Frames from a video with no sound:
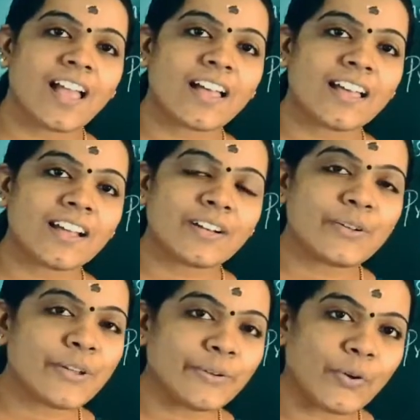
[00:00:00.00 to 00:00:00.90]
do
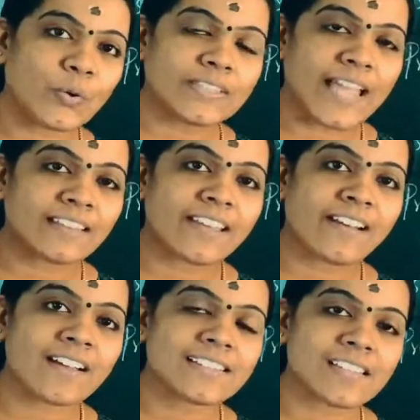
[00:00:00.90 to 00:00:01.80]
you know that there
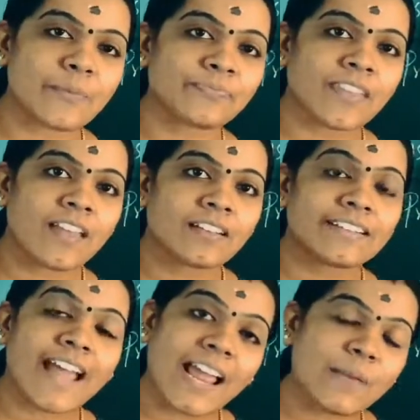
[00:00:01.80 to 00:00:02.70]
are some
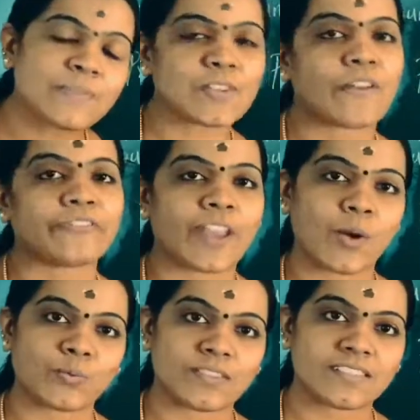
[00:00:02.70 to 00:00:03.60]
types of
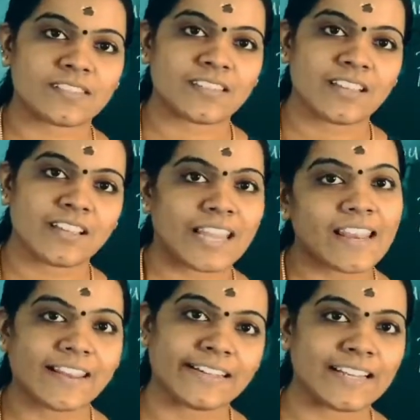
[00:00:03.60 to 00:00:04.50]
nouns
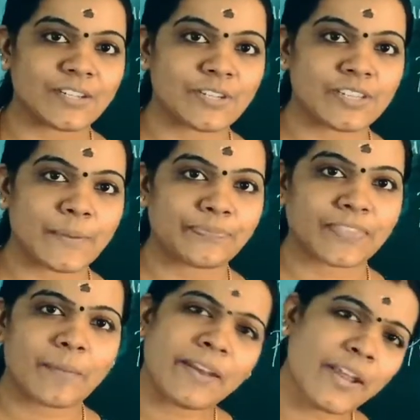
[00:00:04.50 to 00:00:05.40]
in English?
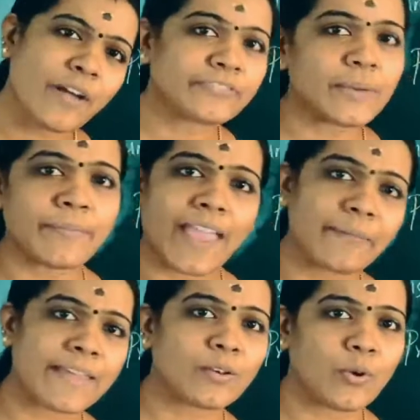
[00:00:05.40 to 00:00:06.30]
Many of them may
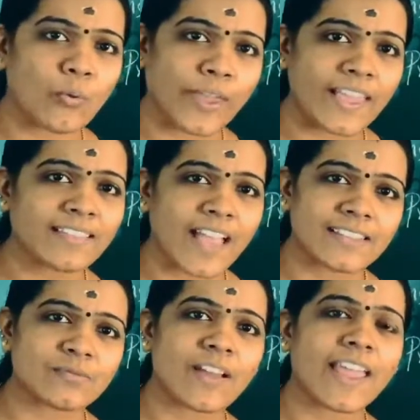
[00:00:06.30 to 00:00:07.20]
be knowing,
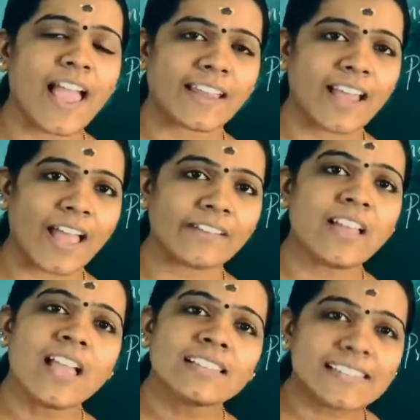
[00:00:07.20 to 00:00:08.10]
that's why I
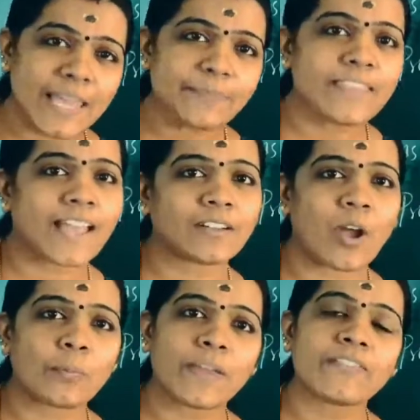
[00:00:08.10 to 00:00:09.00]
have skipped that
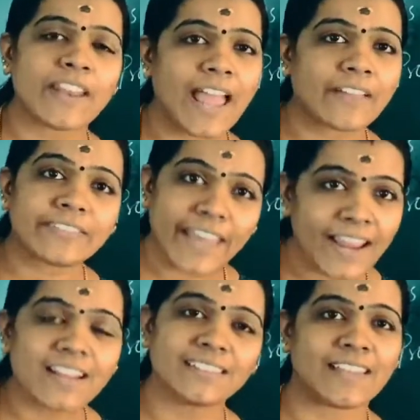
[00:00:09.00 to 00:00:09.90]
topic when I have
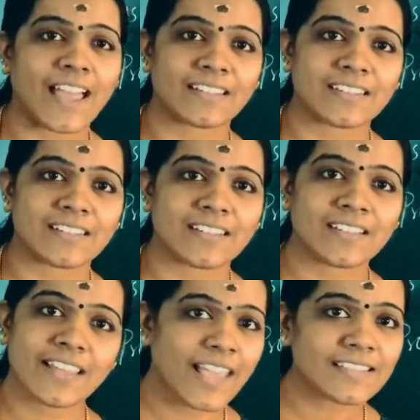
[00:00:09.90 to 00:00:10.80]
taken that.
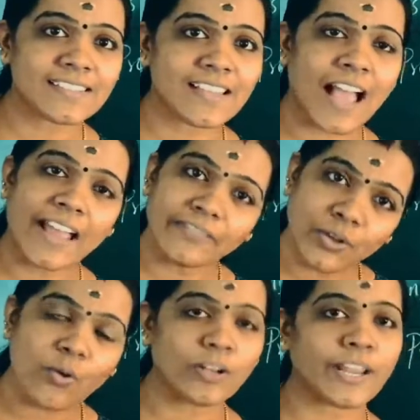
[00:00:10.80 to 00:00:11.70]
Yes, I have
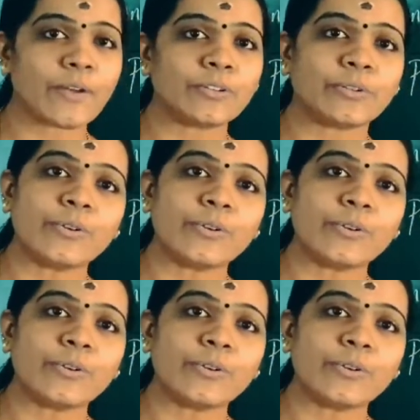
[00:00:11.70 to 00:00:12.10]
told you